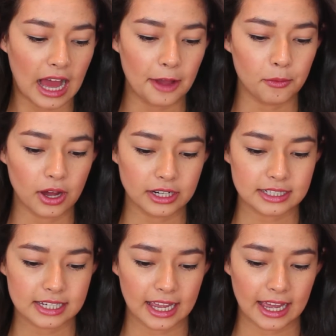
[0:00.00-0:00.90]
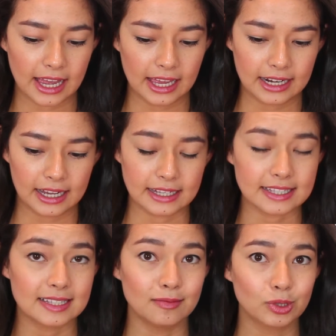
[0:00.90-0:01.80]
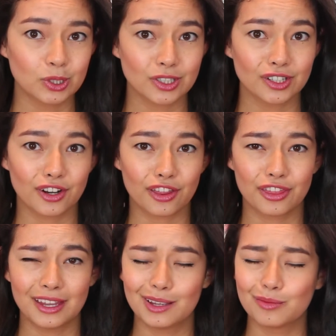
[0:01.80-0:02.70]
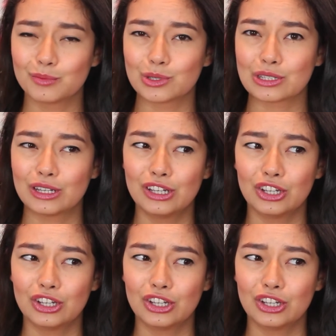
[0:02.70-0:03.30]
I wanted to get a similar themed